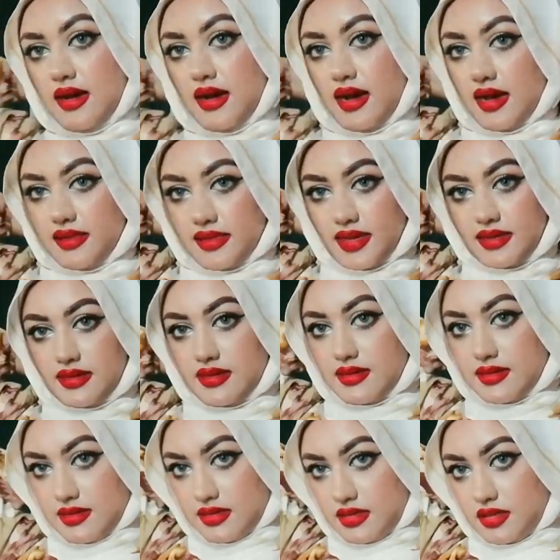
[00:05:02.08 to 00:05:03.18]
and then
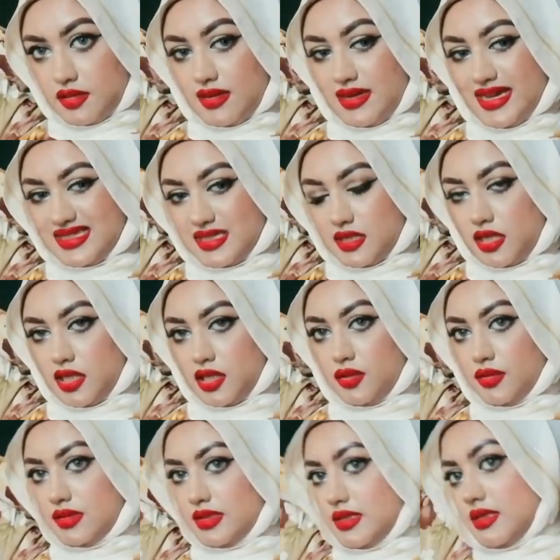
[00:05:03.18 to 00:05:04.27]
you let it
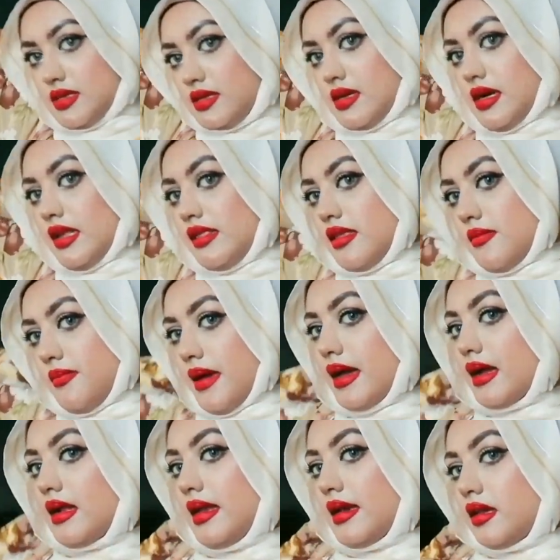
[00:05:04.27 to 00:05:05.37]
loose, the back,
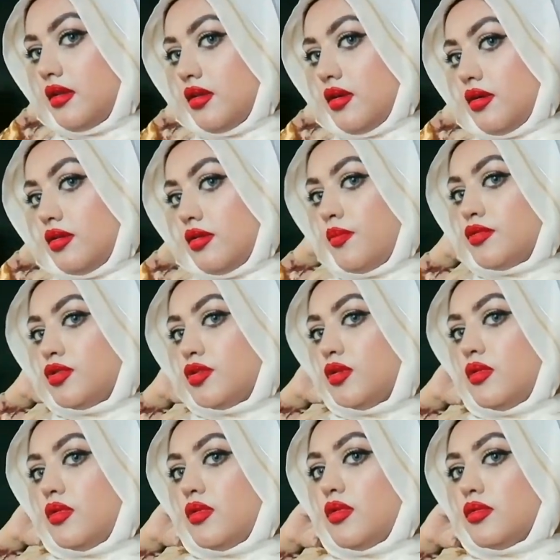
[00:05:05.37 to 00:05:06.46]
like, you know, you put your
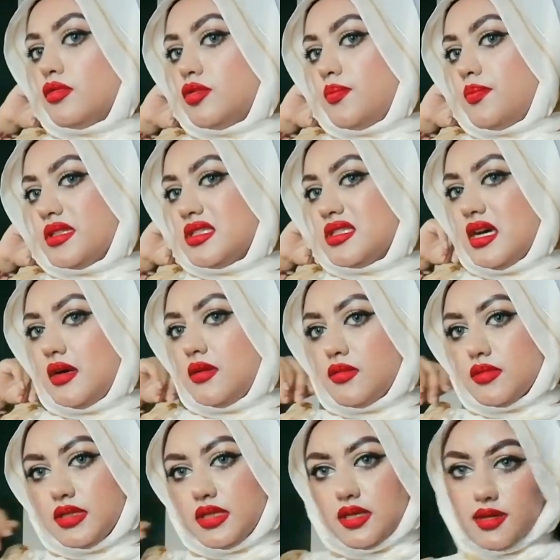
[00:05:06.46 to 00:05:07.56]
dupatta
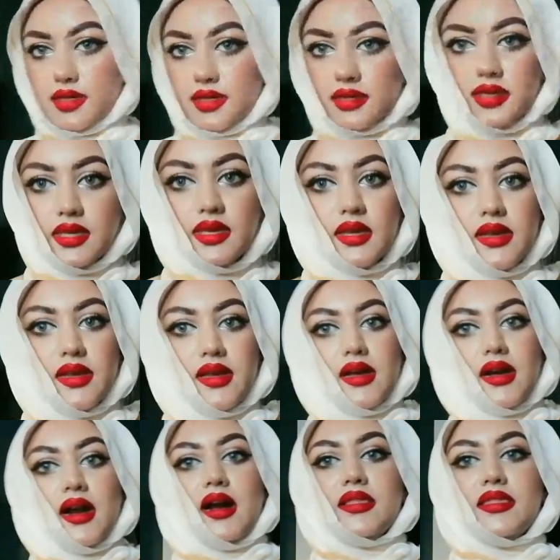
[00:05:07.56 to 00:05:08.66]
on or anything.
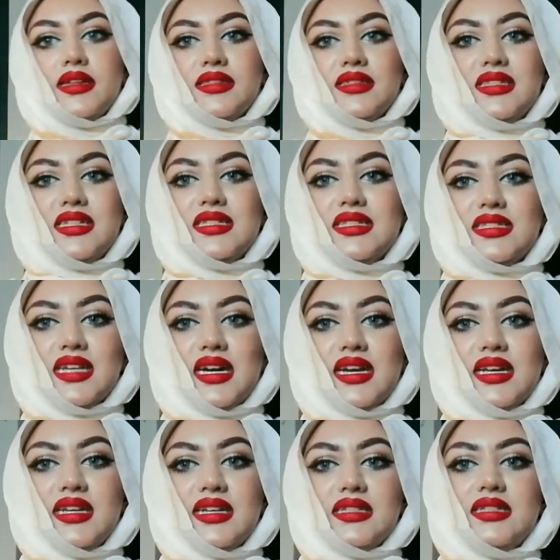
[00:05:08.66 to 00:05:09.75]
And then this
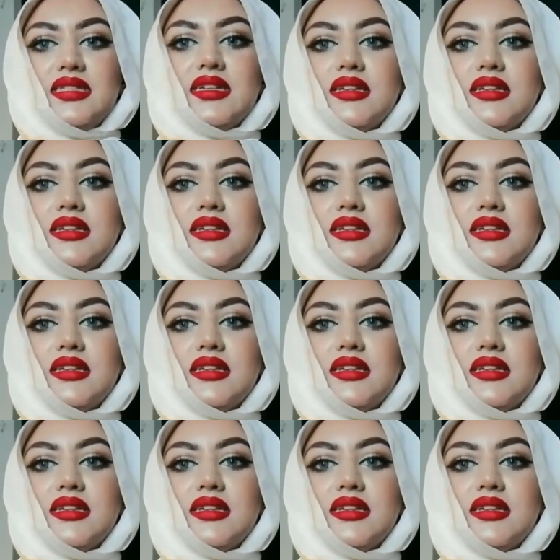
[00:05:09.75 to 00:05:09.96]
side,